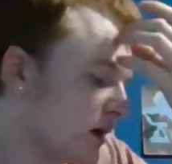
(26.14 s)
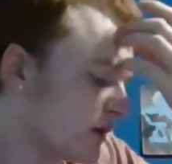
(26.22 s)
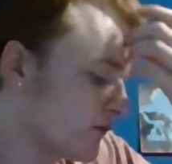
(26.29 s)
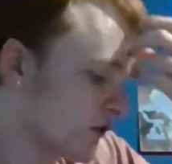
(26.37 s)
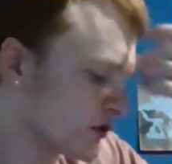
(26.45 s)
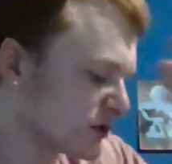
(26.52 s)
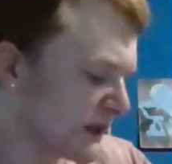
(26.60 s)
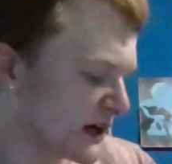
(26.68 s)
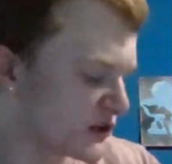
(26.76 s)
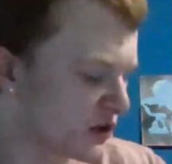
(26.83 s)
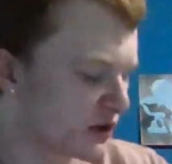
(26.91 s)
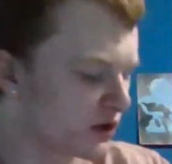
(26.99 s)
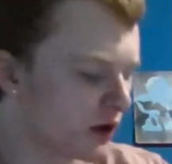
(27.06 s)
First match
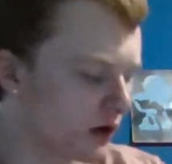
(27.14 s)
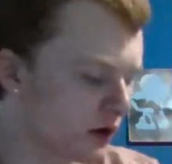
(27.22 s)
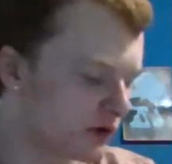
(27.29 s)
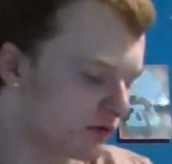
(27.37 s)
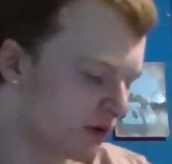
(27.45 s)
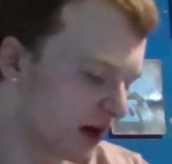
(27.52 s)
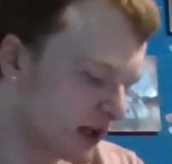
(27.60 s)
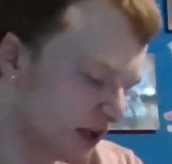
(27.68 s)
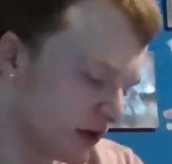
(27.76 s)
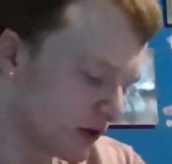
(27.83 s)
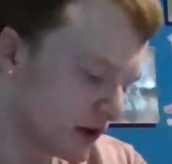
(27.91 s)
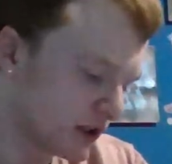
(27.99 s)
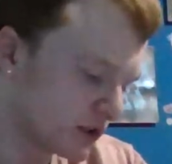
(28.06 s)
on the card right
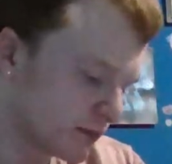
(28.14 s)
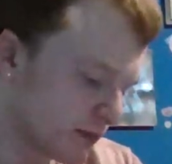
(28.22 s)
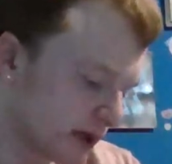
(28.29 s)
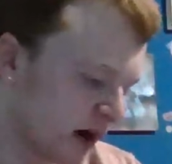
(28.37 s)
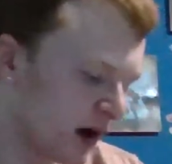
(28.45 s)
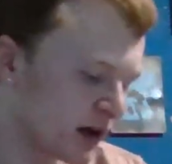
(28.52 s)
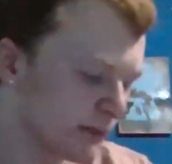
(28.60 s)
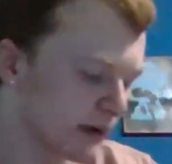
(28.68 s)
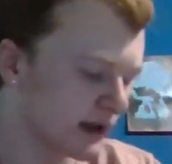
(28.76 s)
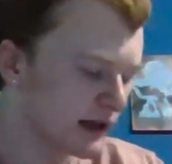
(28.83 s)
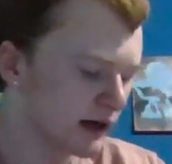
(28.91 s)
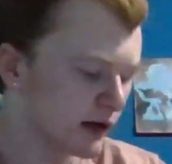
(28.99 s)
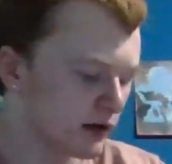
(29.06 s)
here is Bianca
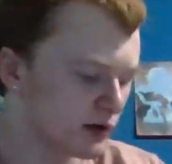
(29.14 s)
Belair,